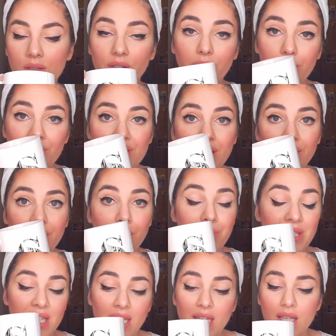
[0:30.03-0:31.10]
grab yourself a cup of
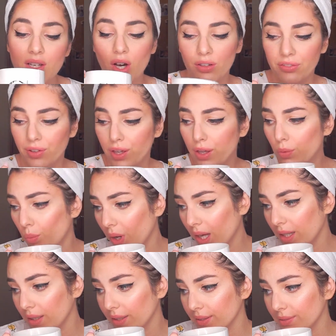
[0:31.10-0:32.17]
tea, coffee,
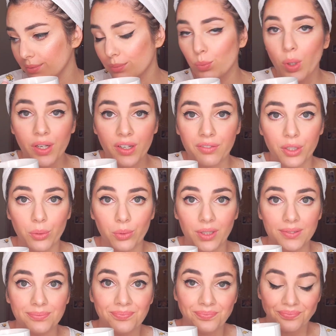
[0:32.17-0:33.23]
wine, whatever you want,